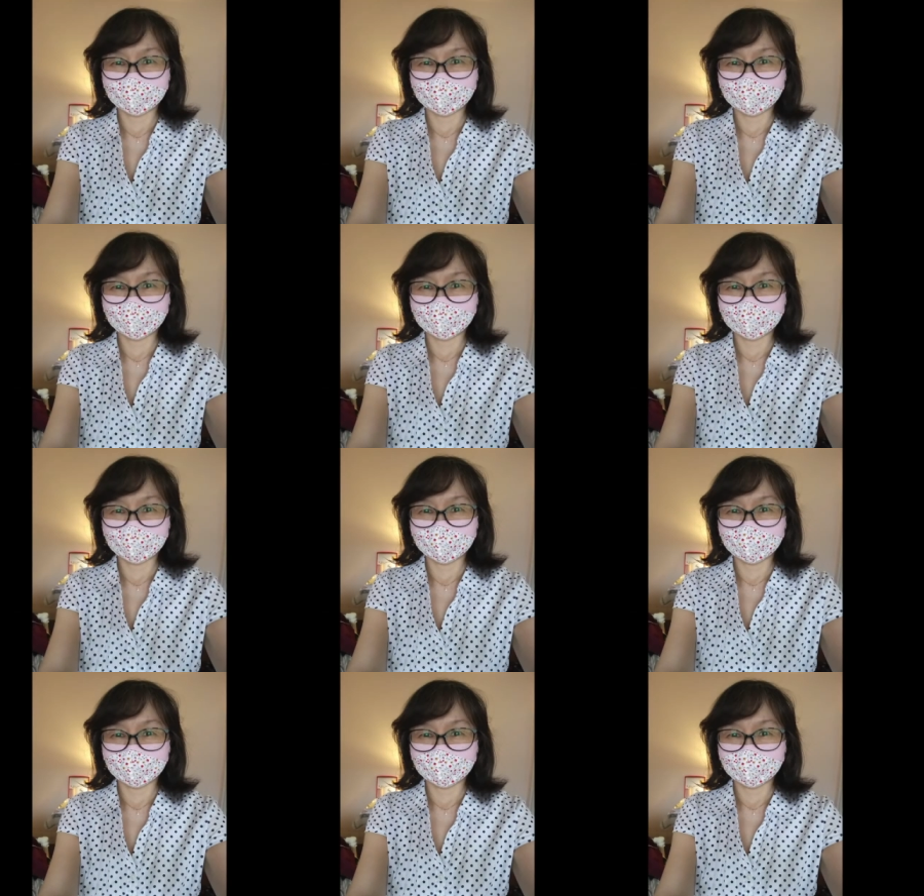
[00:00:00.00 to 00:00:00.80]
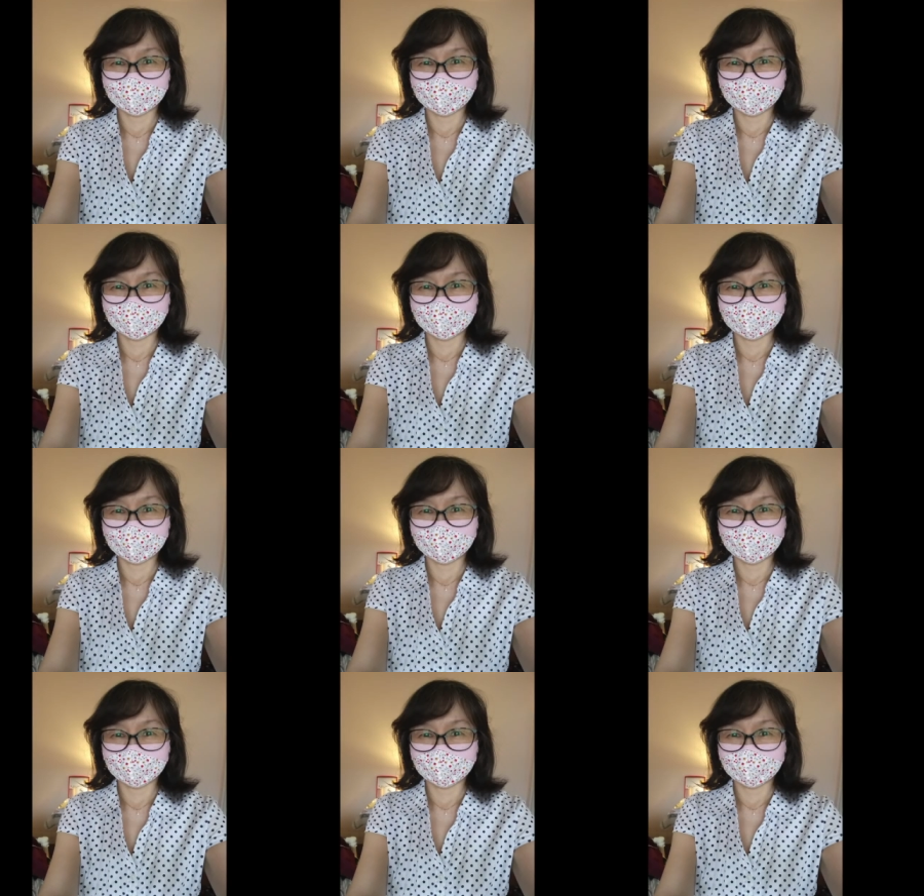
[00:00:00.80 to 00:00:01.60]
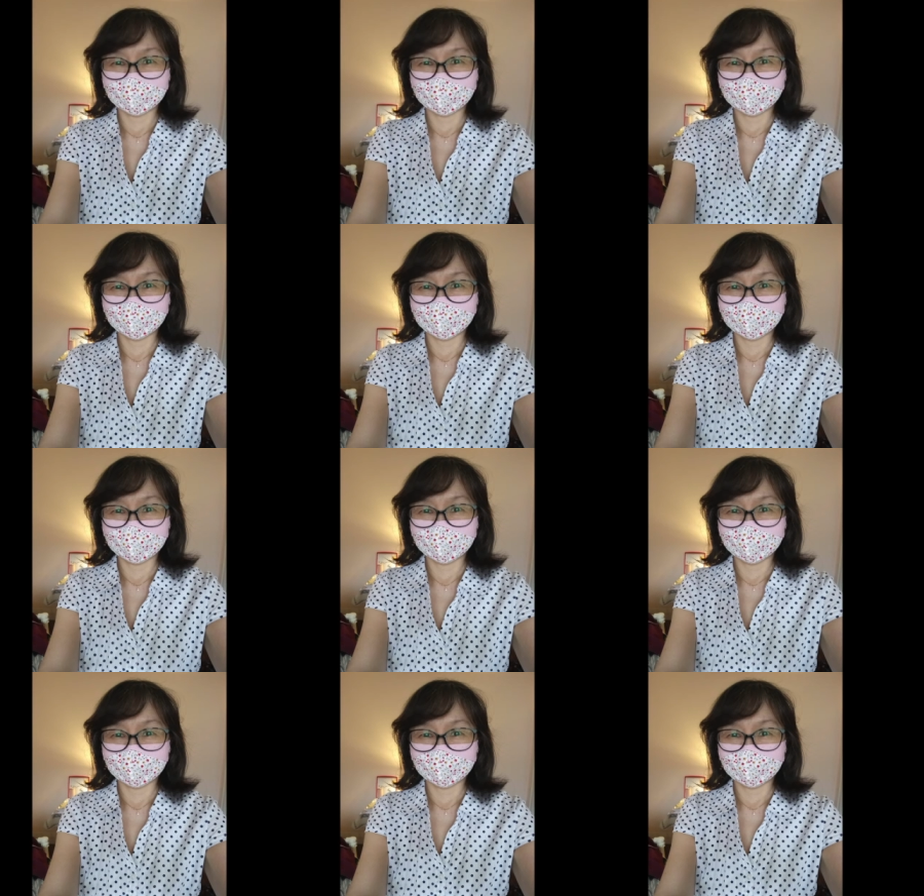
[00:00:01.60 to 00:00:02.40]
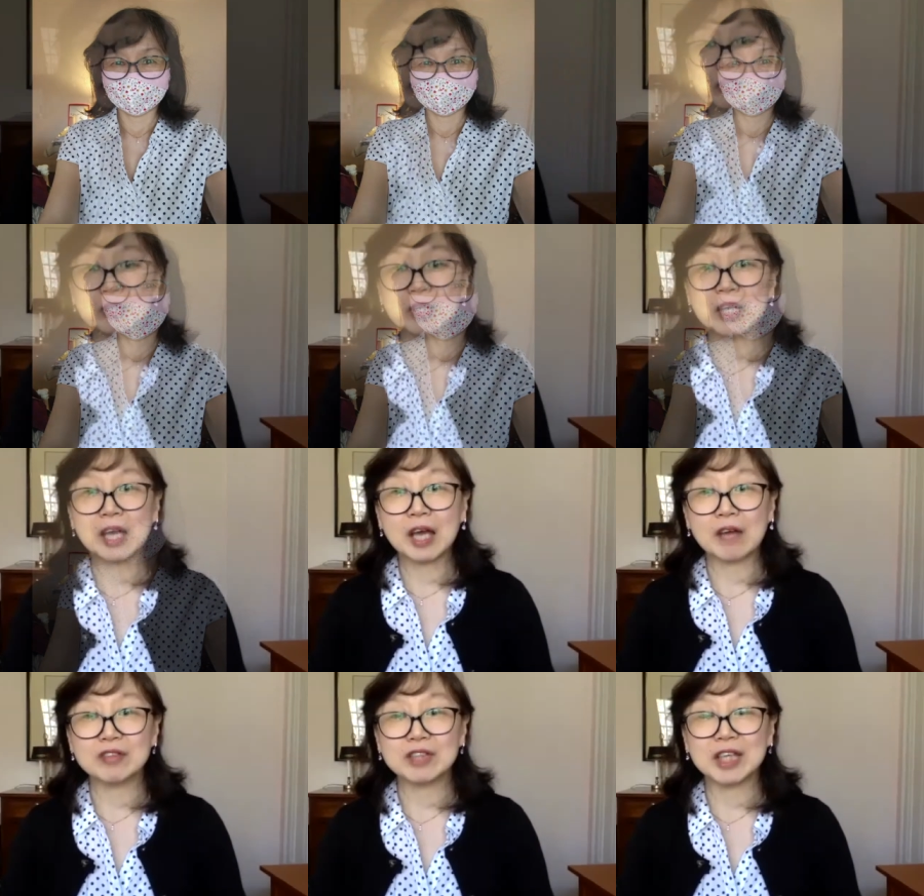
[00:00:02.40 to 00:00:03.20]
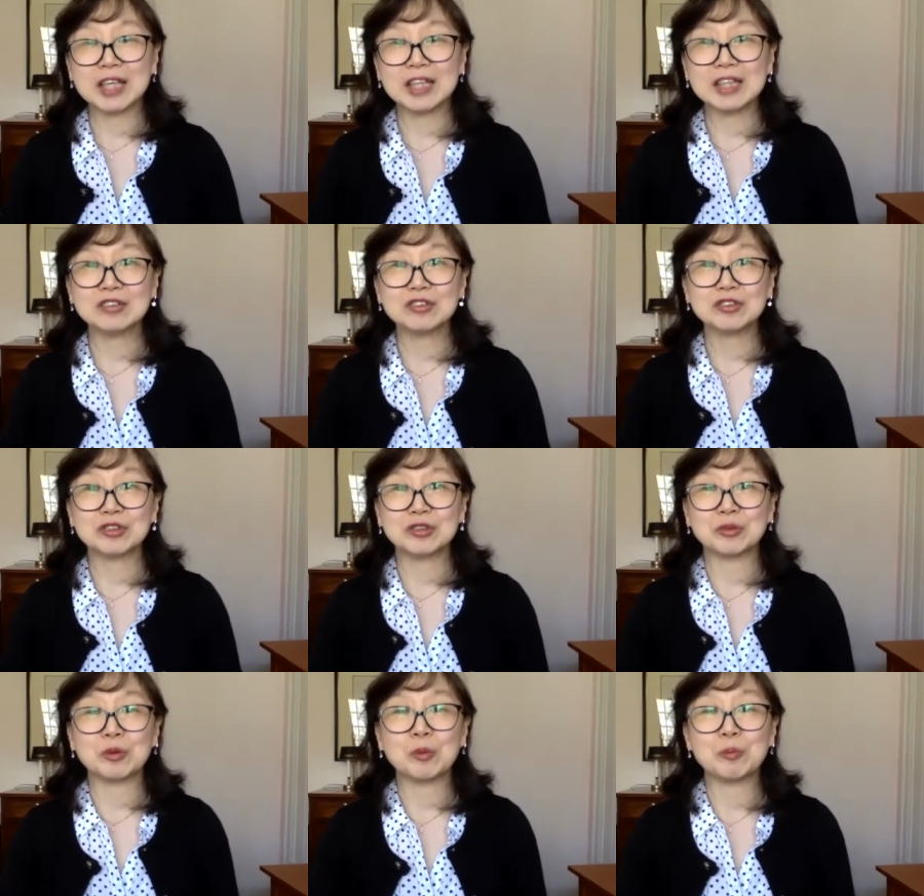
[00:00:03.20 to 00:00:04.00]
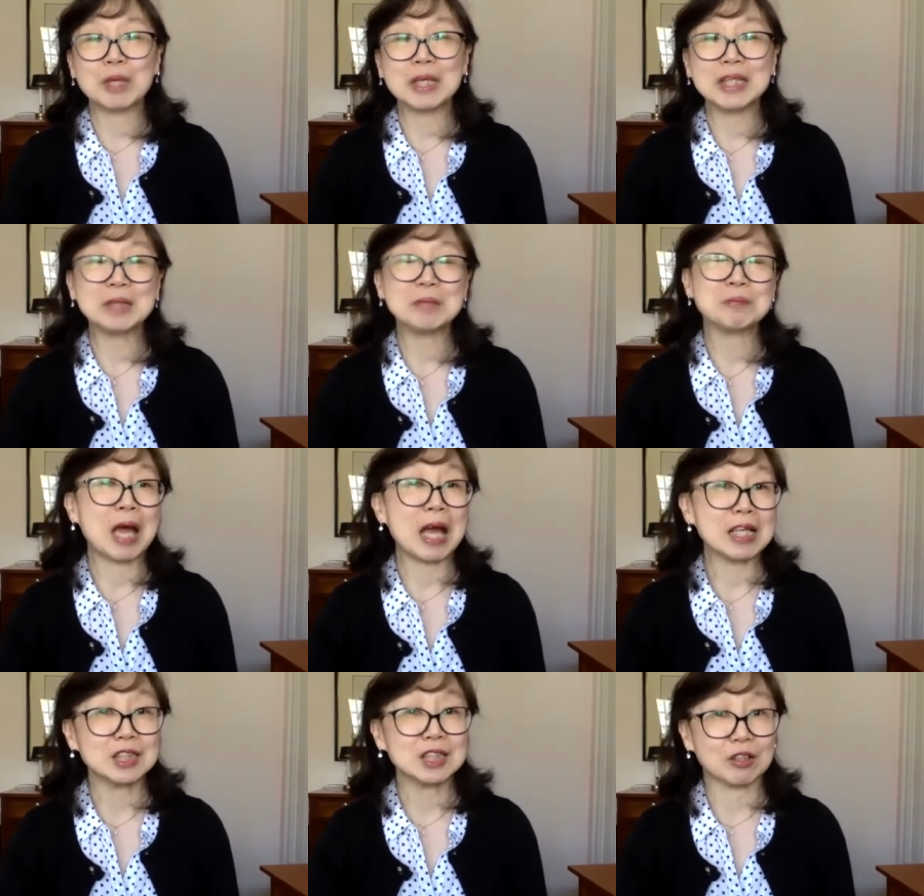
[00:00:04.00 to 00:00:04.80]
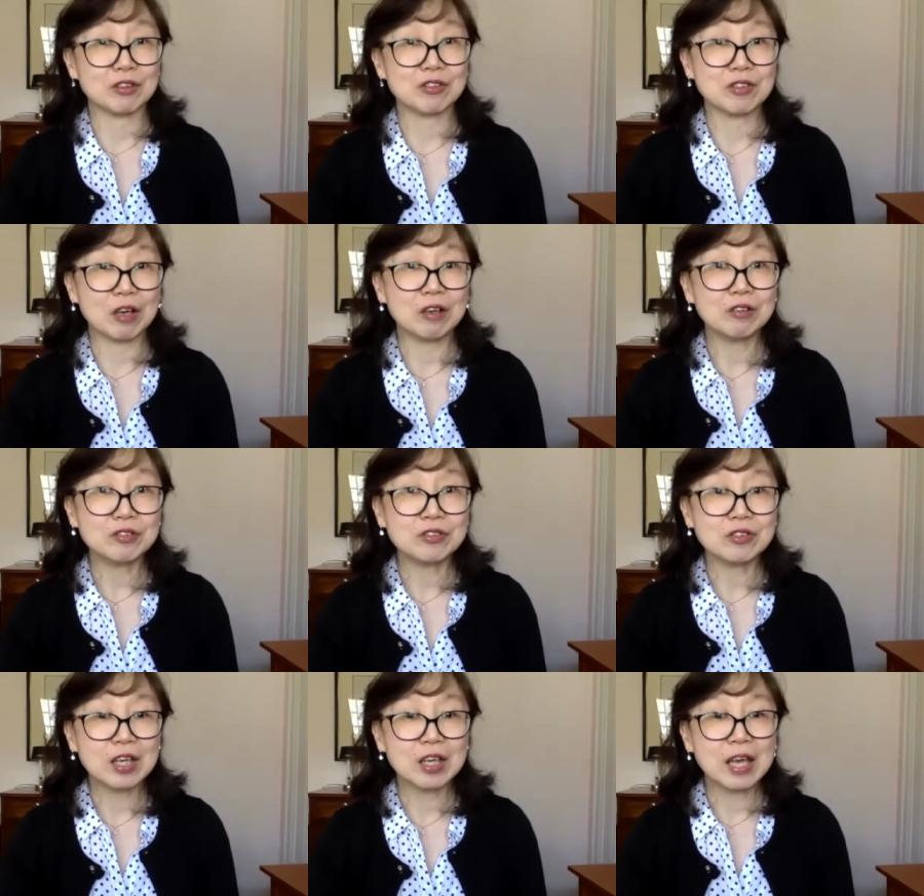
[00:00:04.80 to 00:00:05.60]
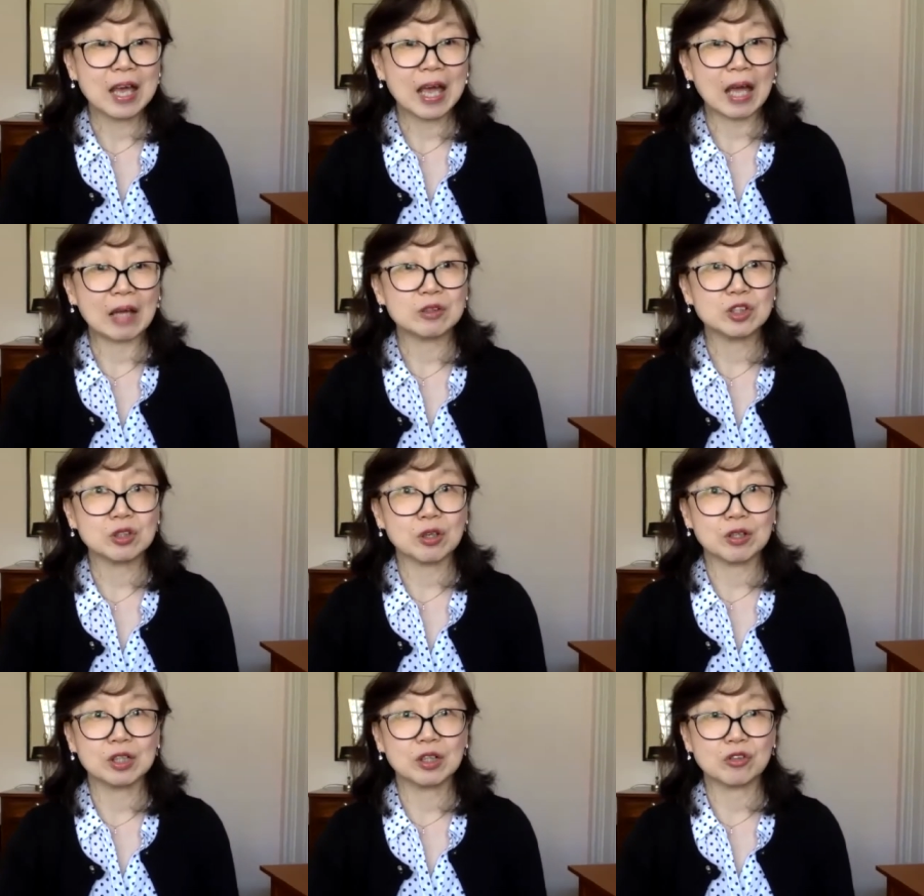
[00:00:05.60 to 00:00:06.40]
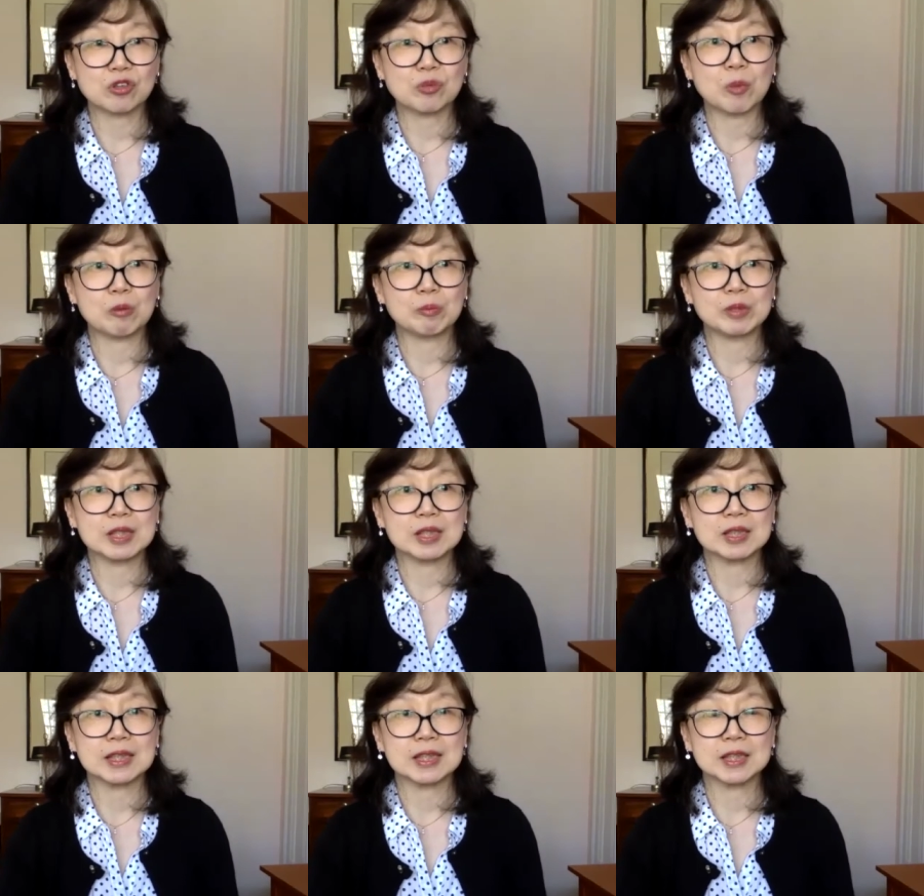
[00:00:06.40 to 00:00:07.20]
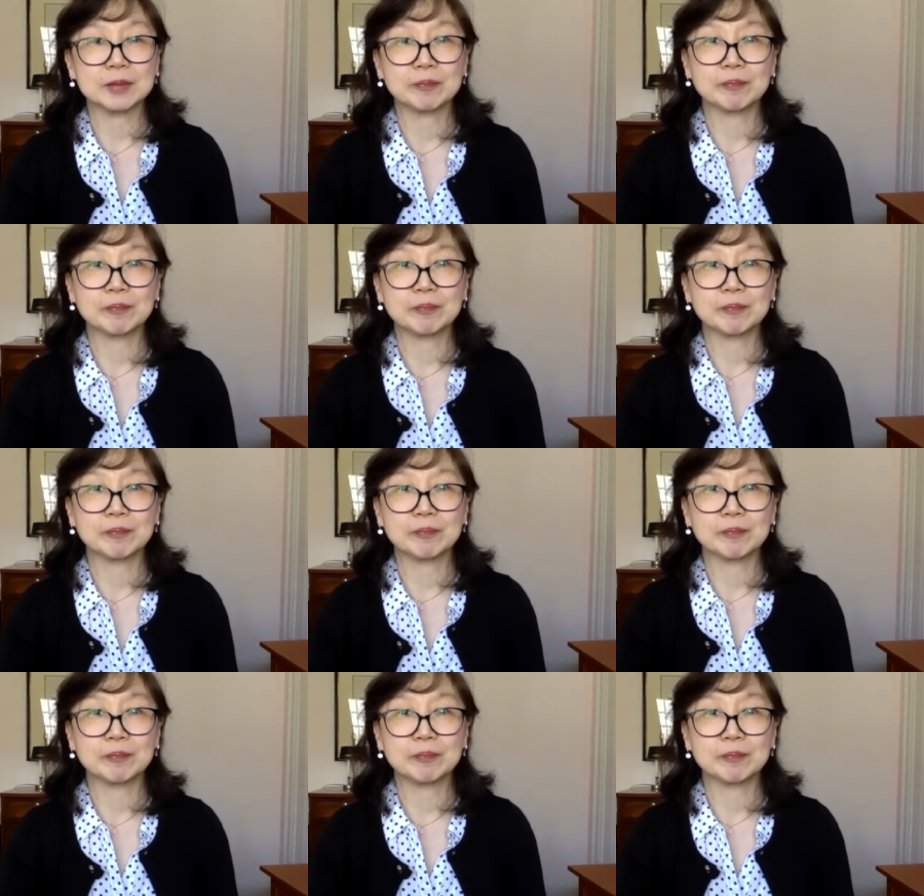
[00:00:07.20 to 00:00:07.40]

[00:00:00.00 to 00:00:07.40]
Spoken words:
And some of us who are more entrepreneurial have taken to making masks ourselves and starting a small business.